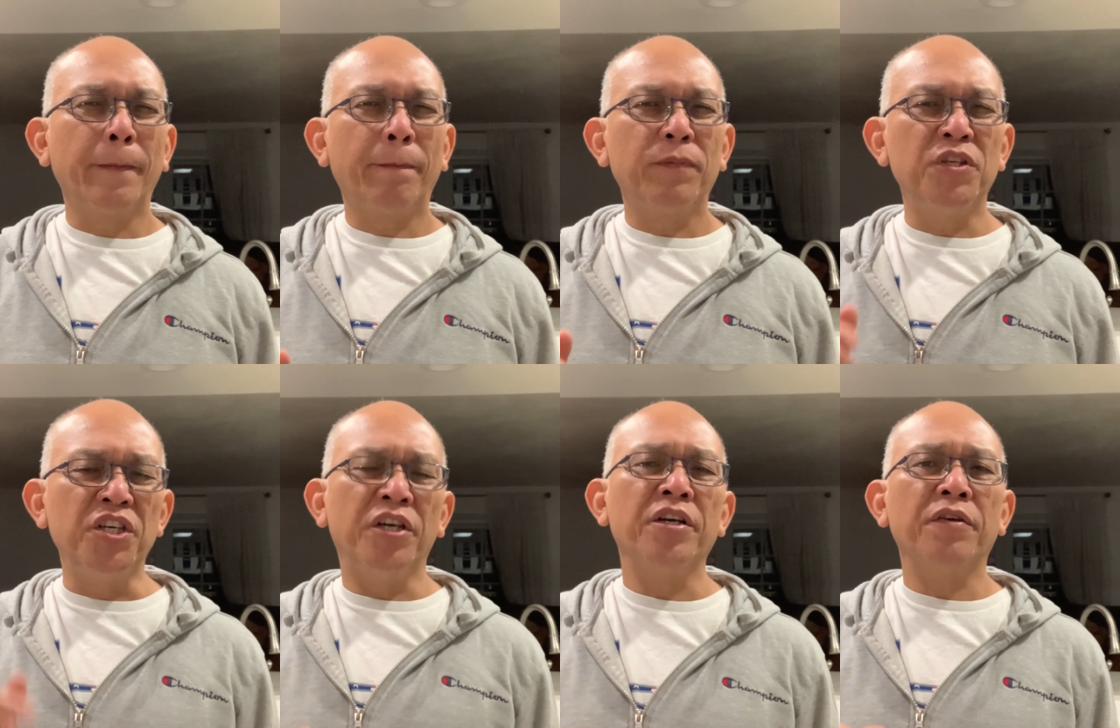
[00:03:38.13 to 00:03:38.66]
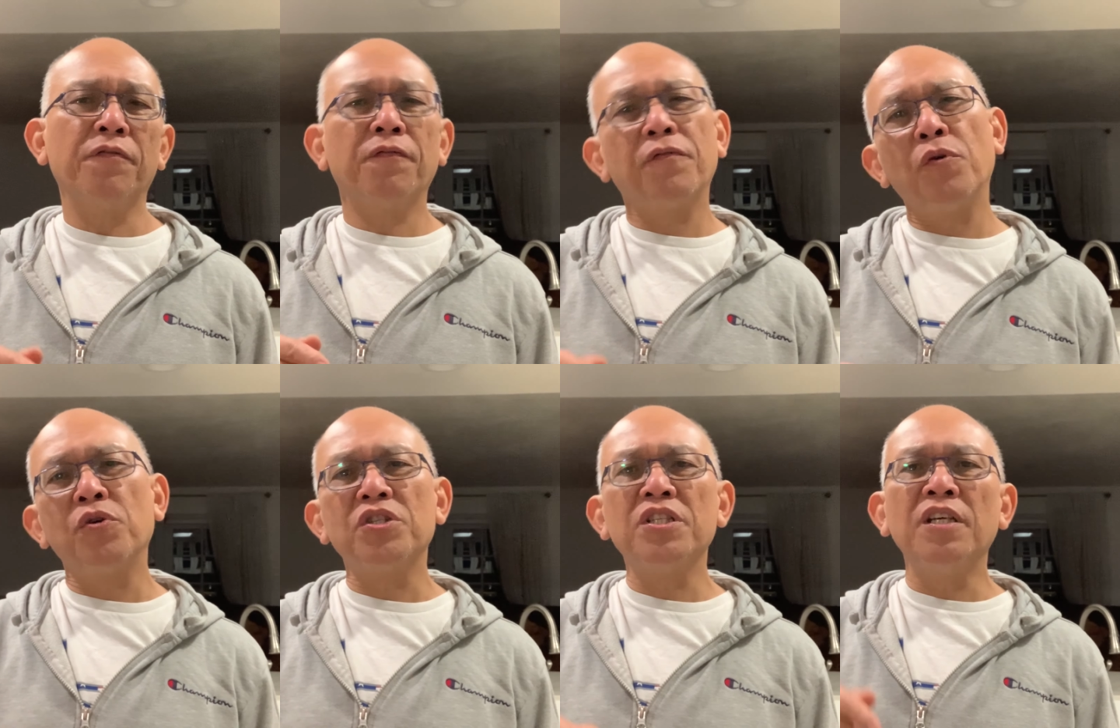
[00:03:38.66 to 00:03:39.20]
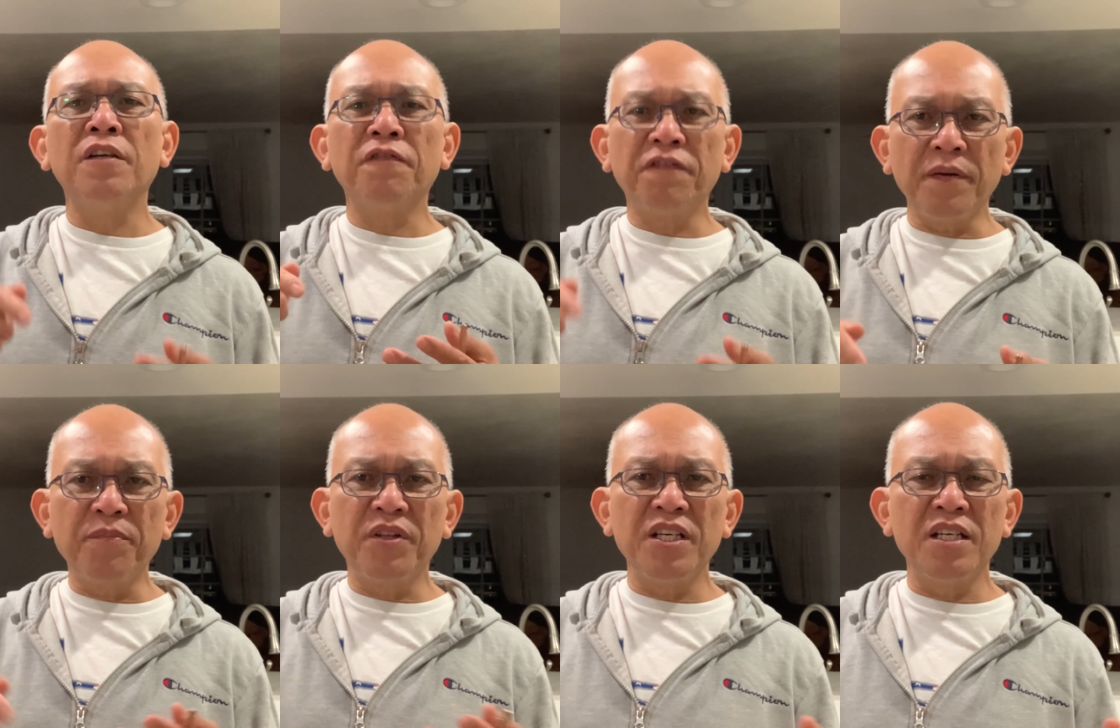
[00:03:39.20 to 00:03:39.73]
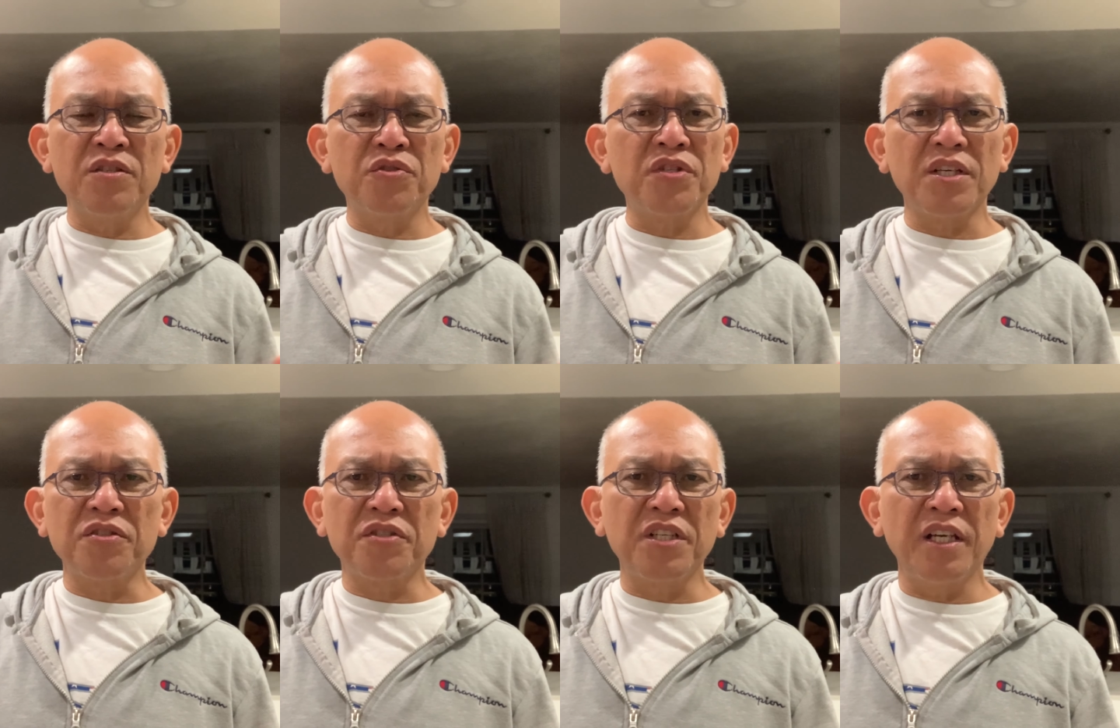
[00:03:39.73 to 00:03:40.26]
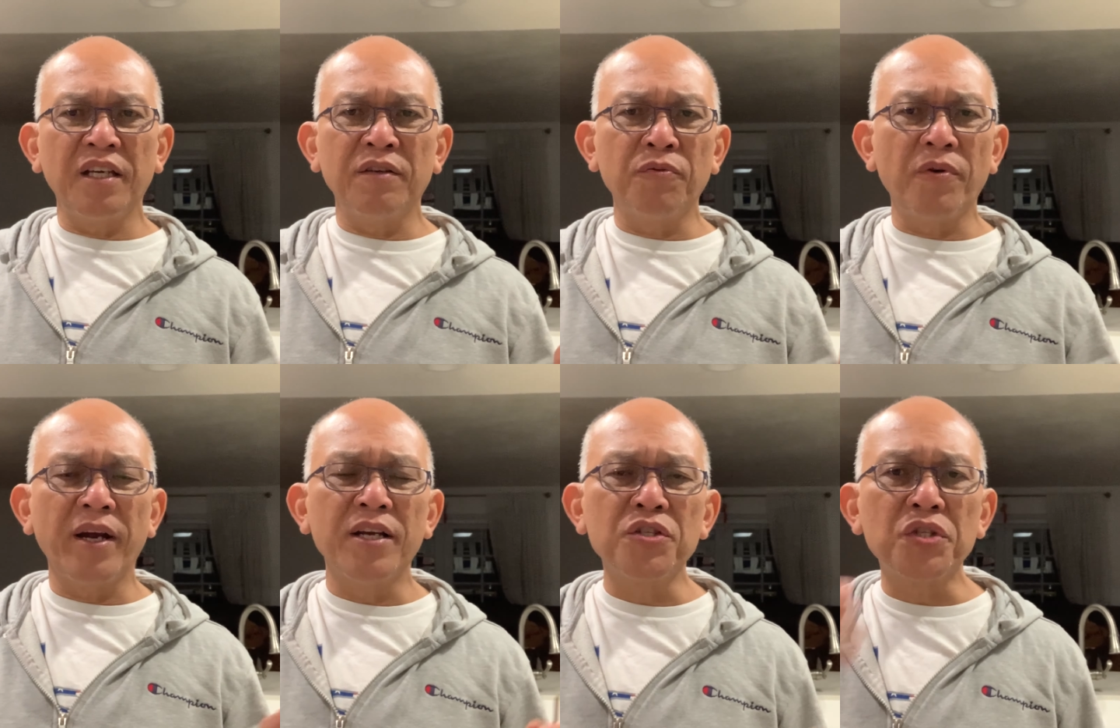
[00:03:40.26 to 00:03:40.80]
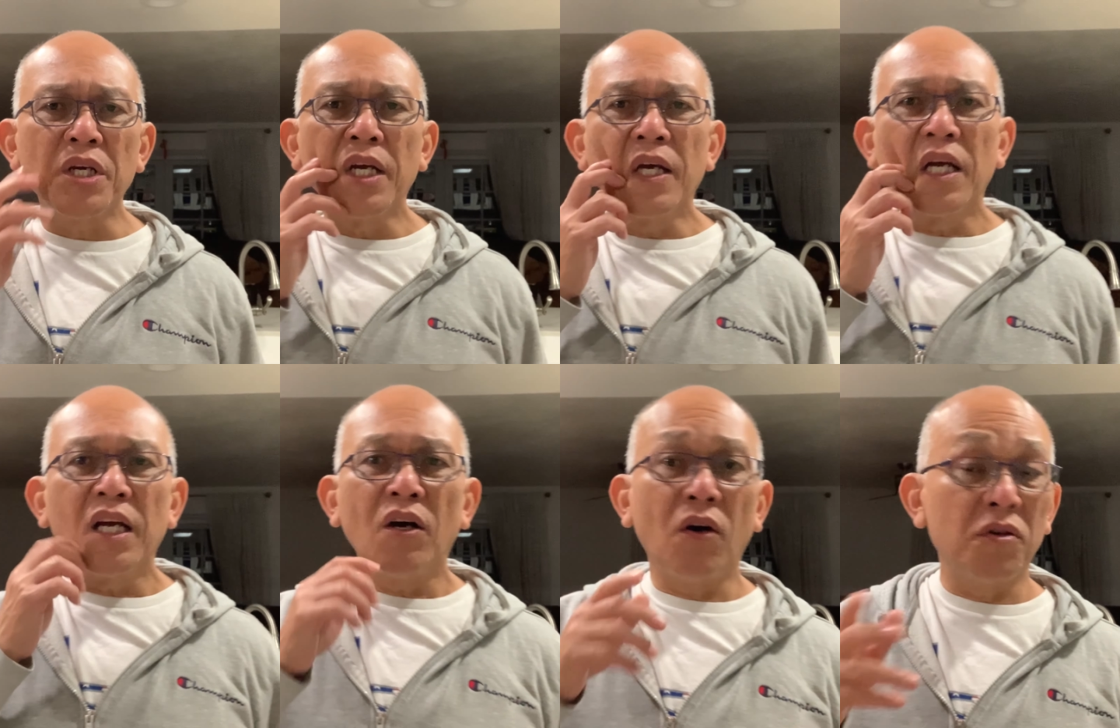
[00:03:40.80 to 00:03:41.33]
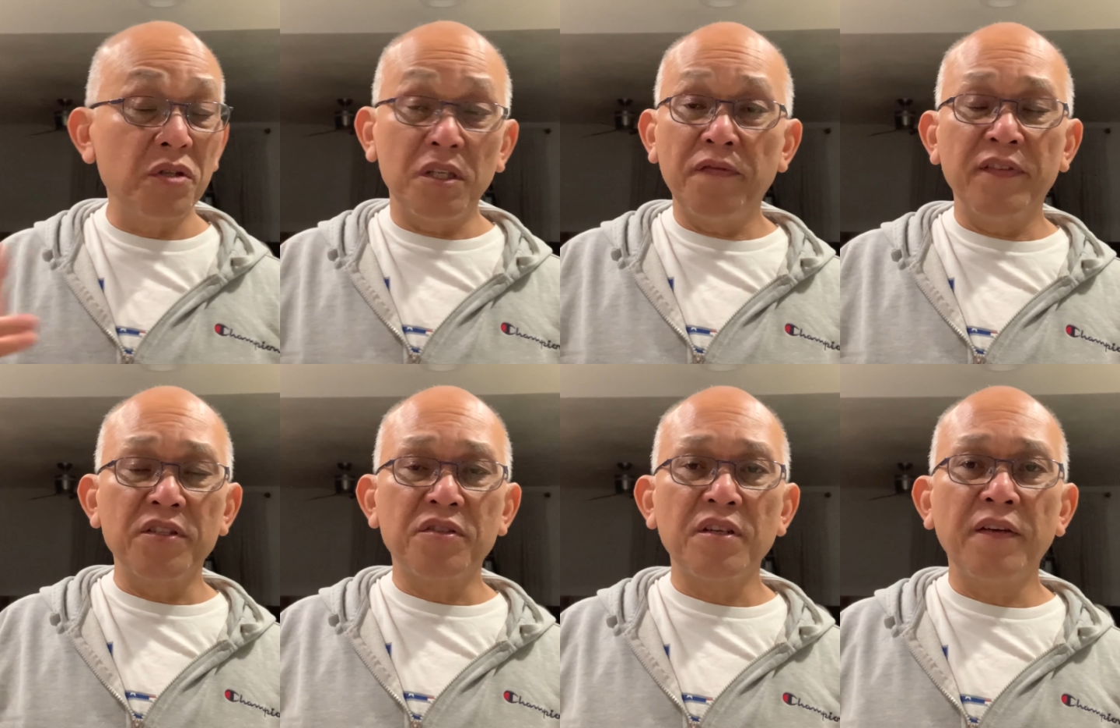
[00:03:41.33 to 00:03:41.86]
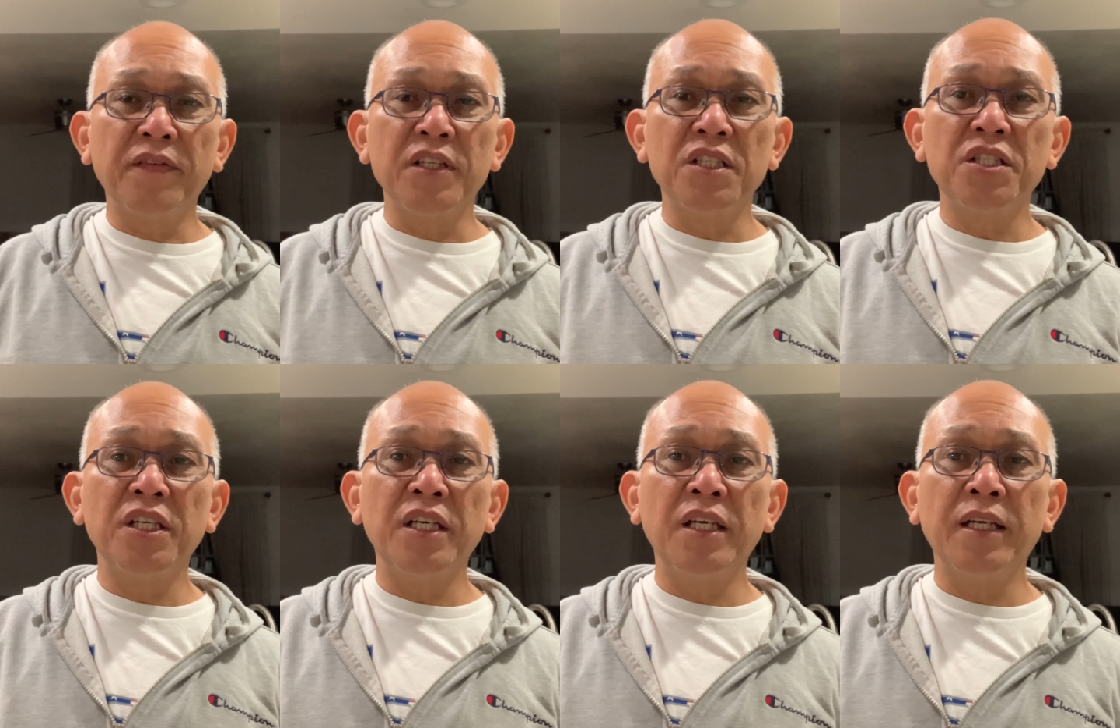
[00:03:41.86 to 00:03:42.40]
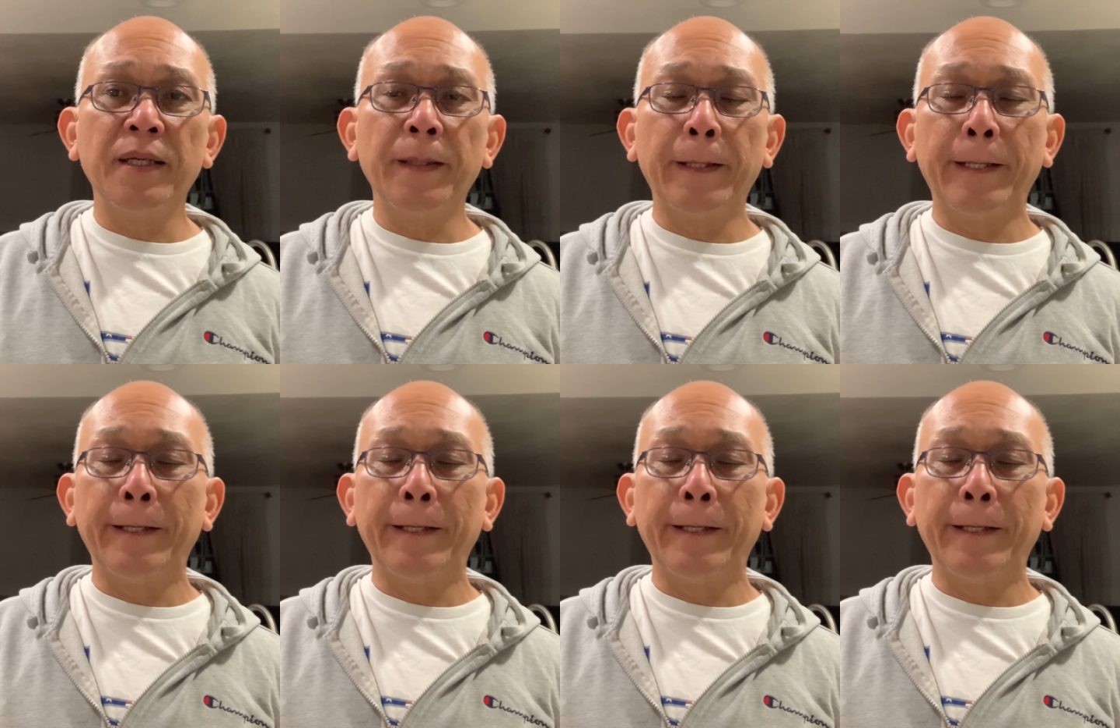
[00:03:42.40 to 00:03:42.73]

year 14, 15, 16 range, or even 17,